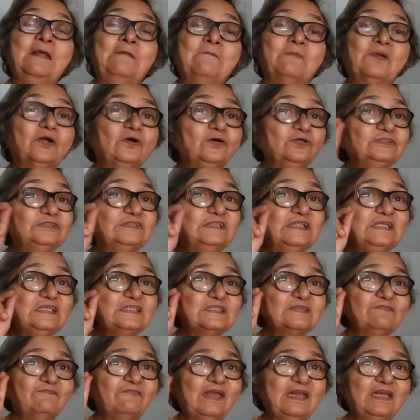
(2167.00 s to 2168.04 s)
Because
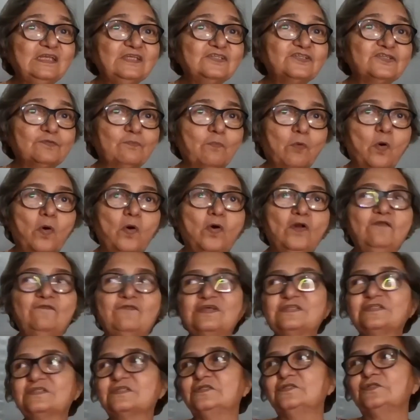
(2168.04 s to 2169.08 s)
these very small
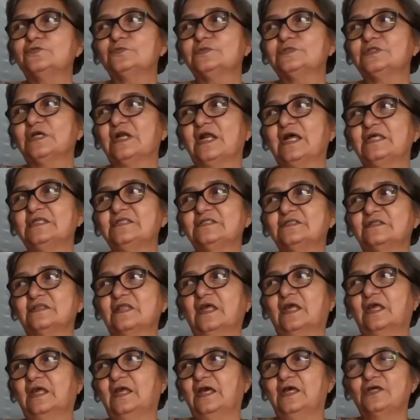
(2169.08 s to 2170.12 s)
vessels, which are as
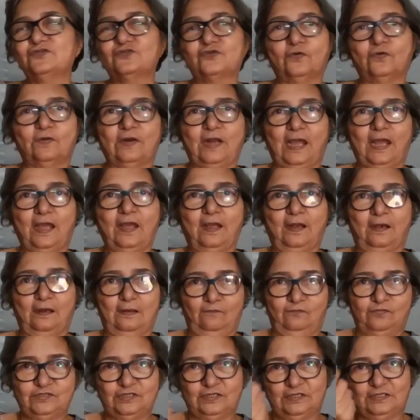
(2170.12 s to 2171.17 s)
thick as your hair,
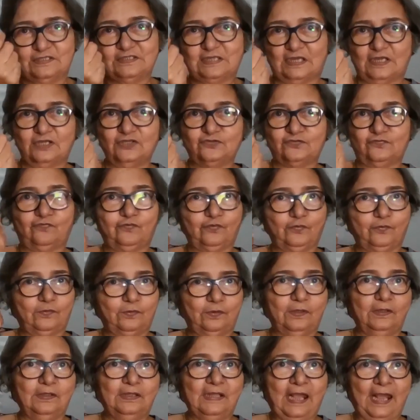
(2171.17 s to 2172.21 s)
which are the size of your
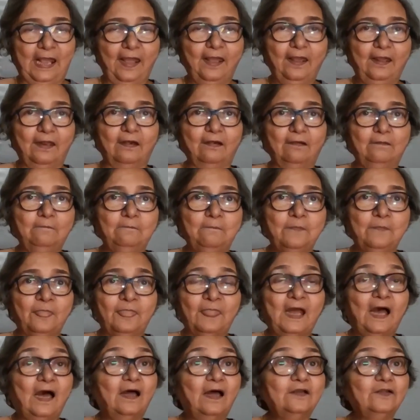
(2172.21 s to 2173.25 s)
hair,
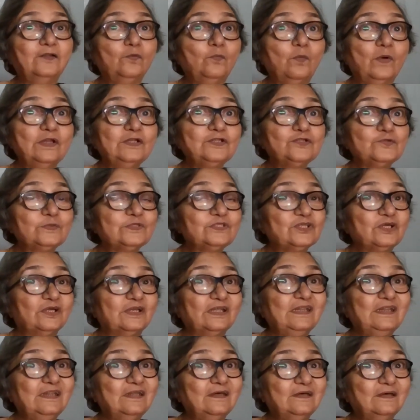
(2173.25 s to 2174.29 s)
are the ones which are
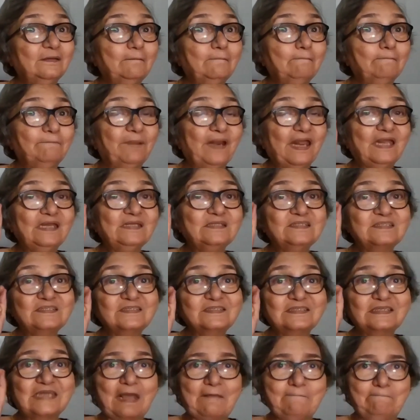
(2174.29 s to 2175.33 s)
in the brain
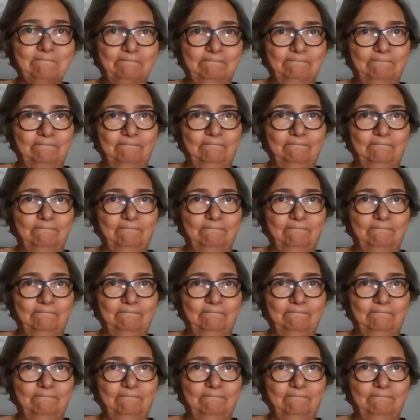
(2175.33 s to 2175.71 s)
stem.